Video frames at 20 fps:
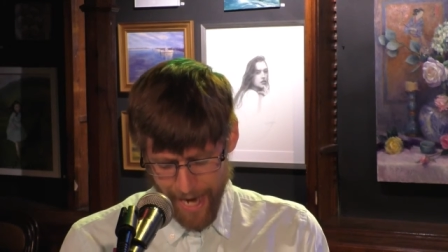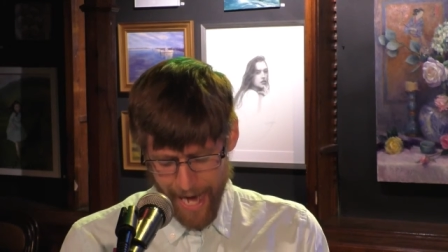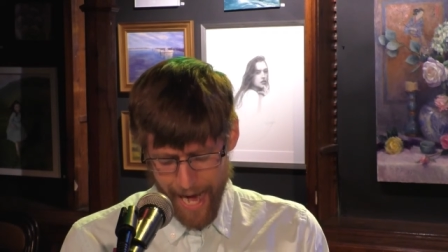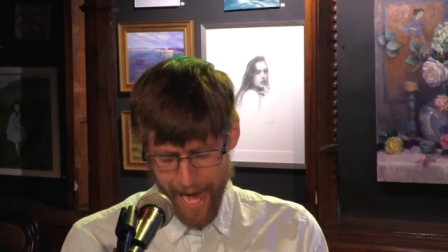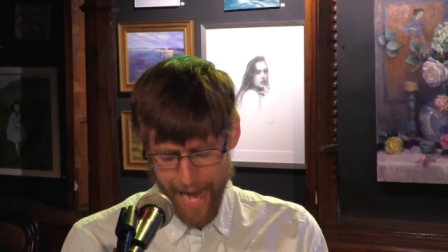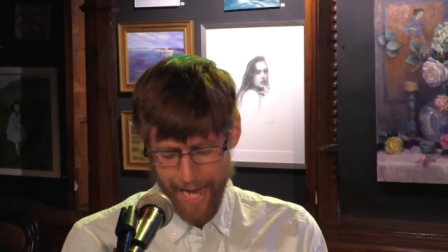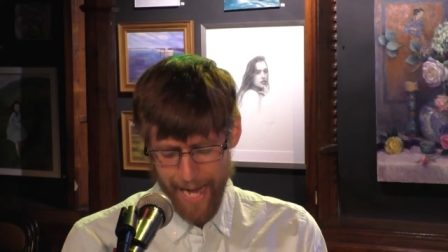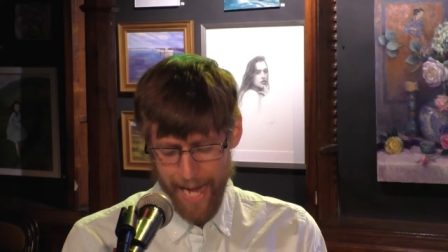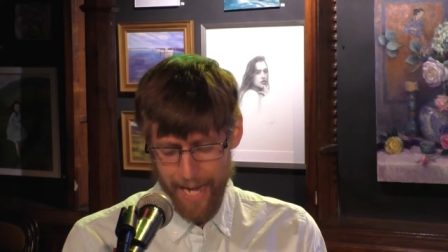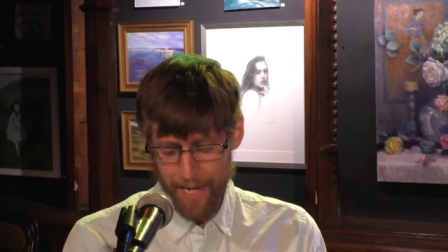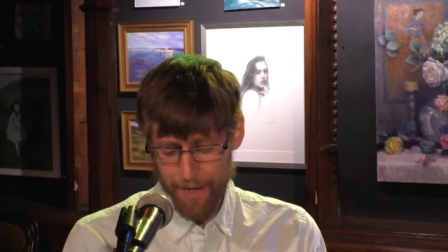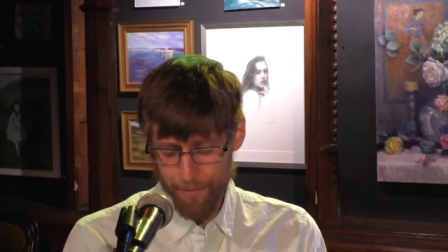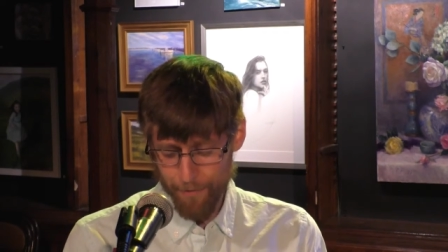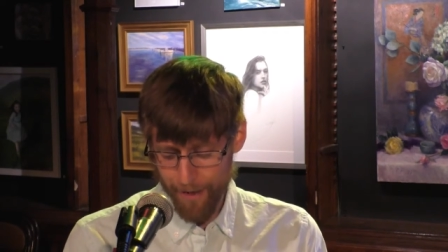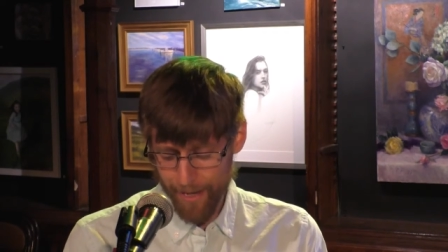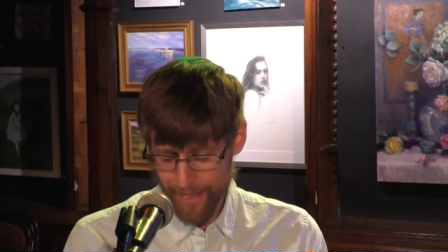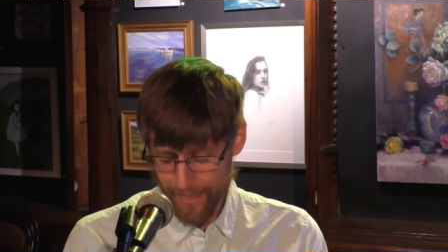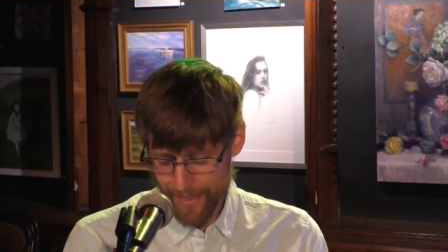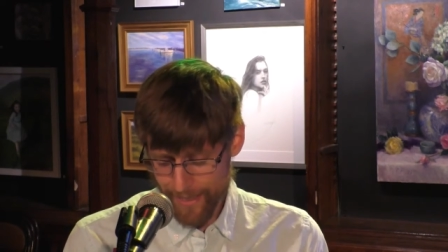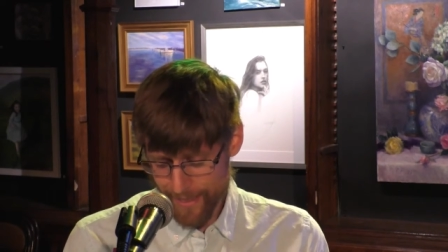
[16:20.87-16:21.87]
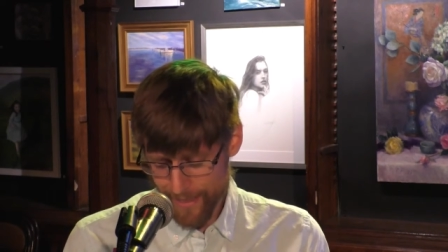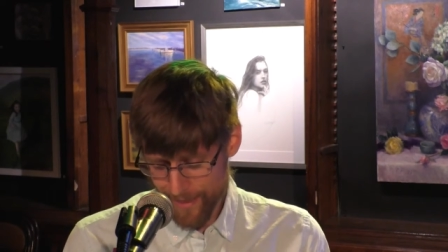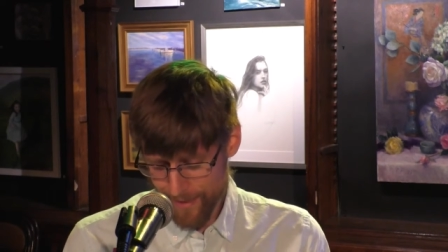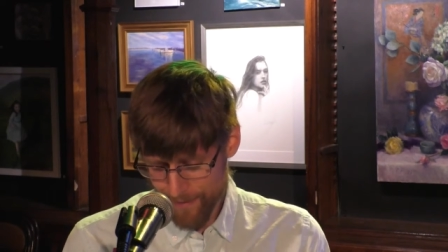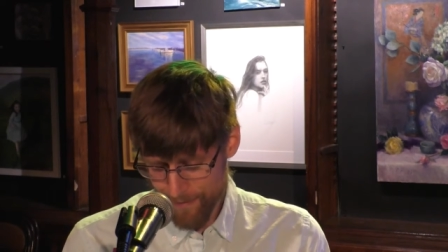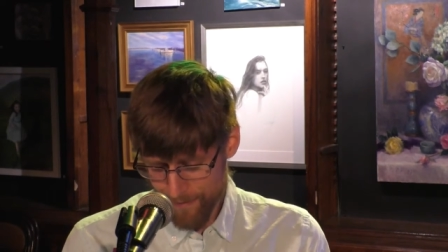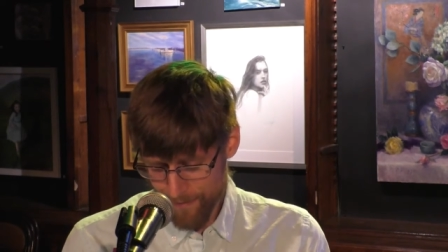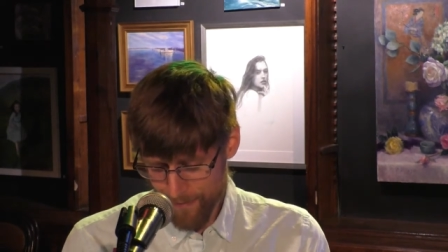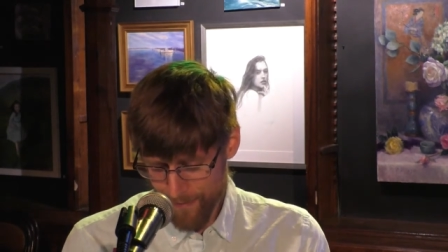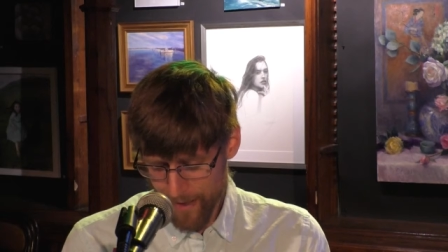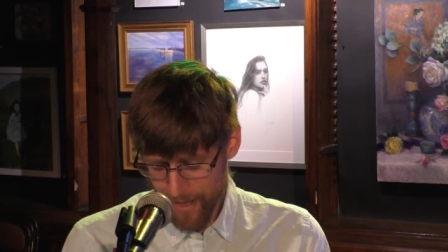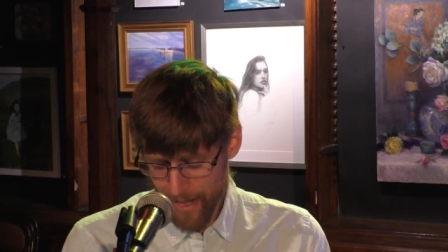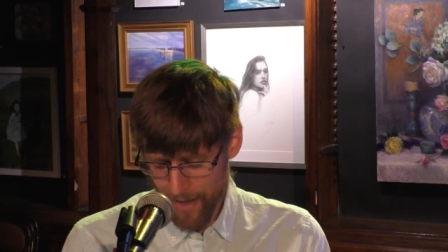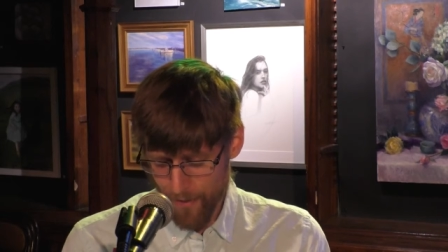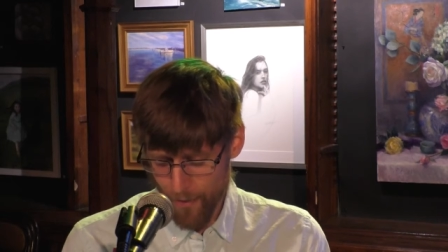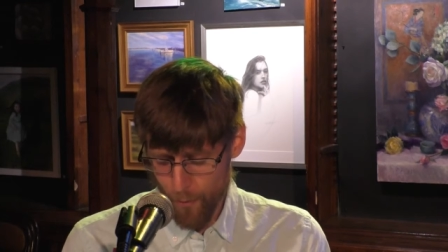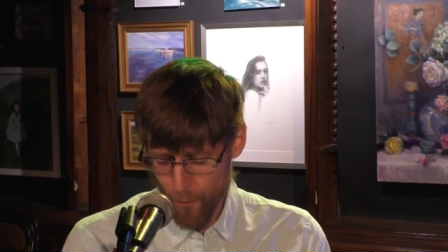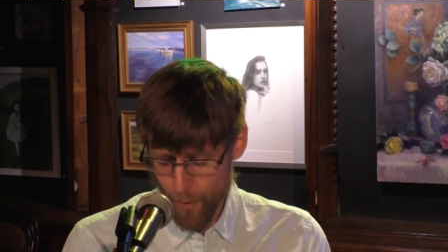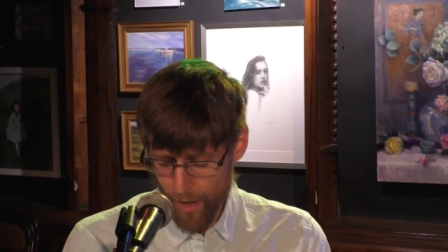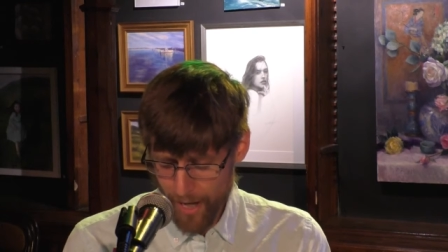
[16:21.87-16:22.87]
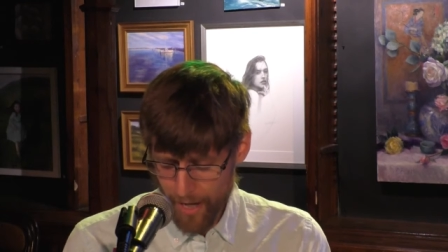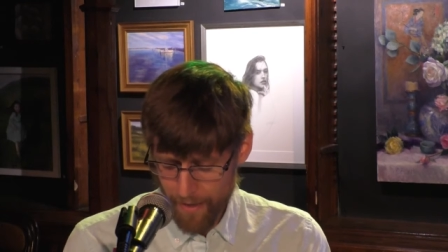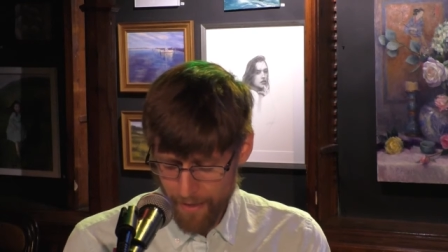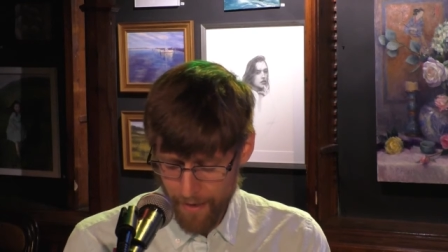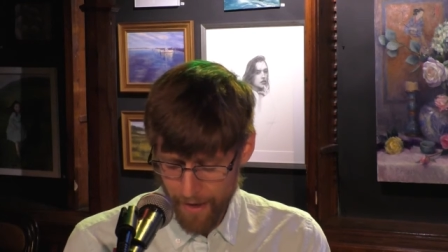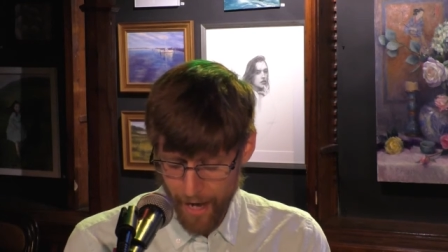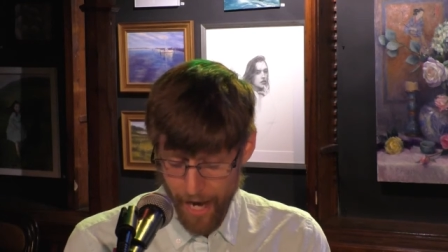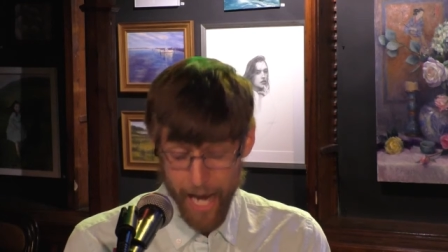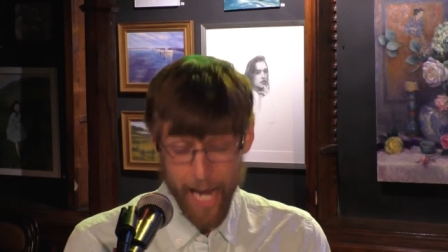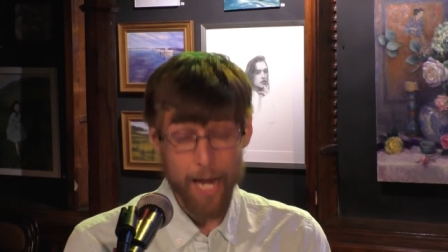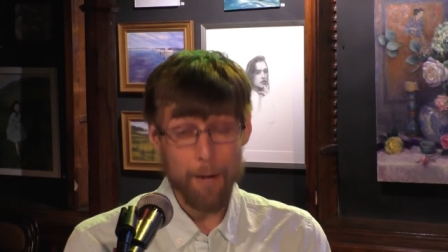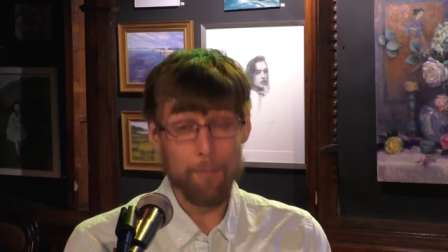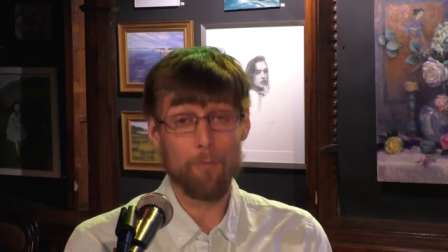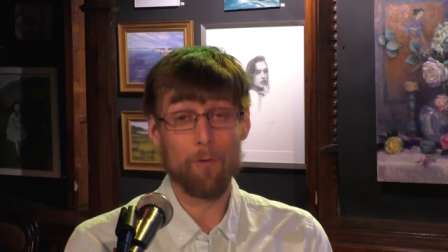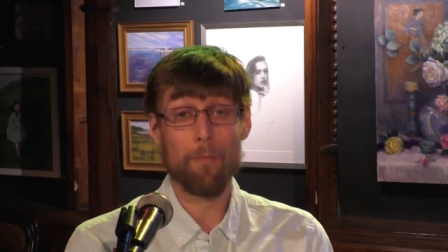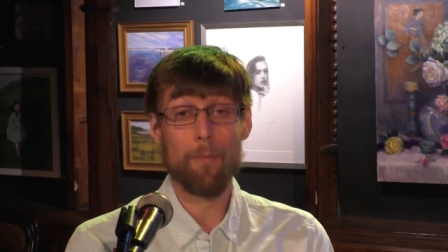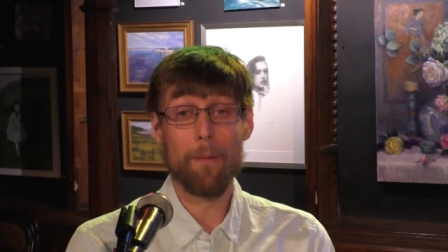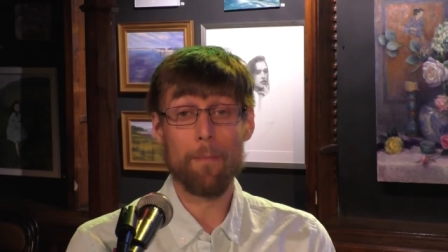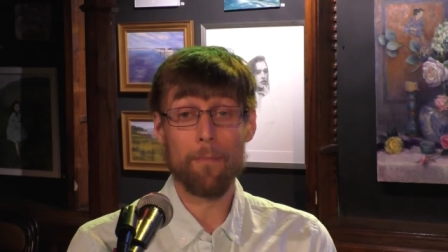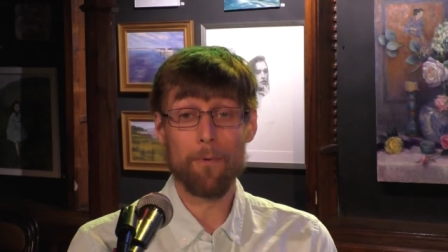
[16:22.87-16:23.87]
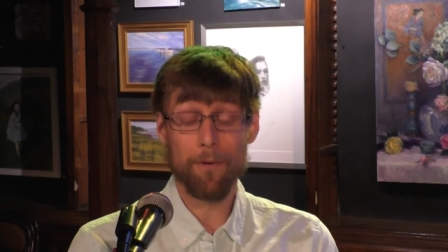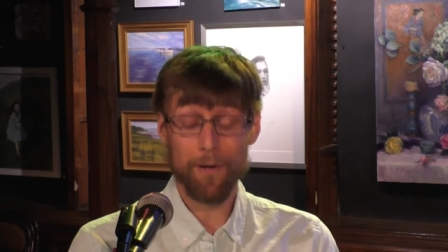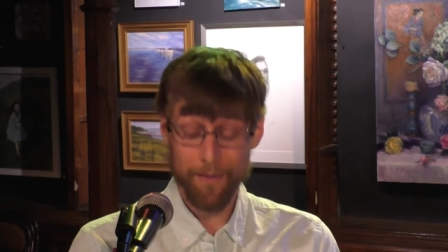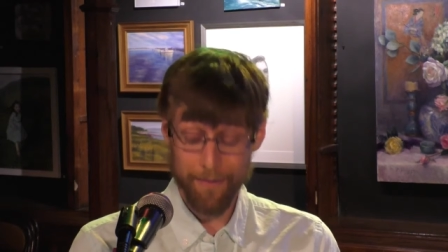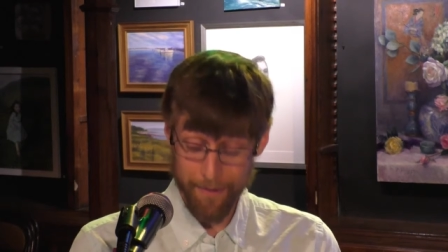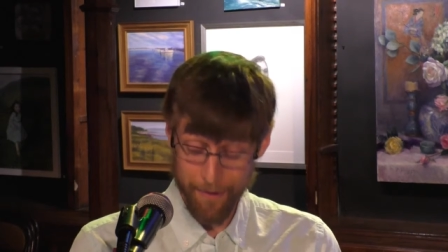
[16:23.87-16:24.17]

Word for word: At any rate, in the way that I am remembering